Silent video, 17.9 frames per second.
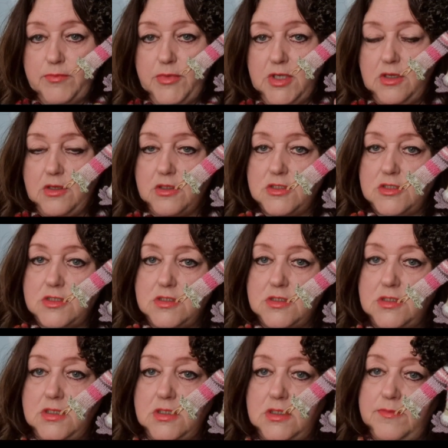
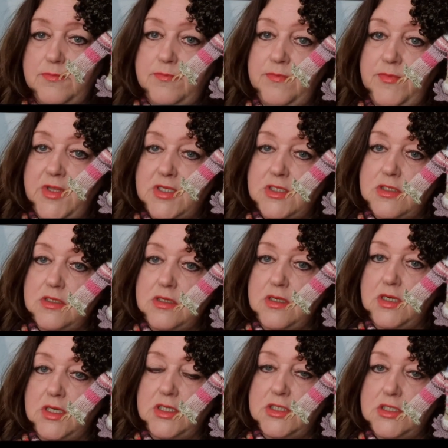because that's a
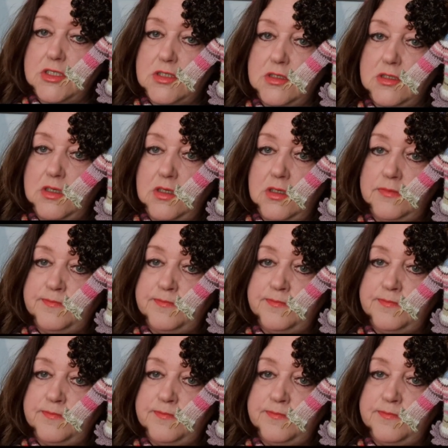nice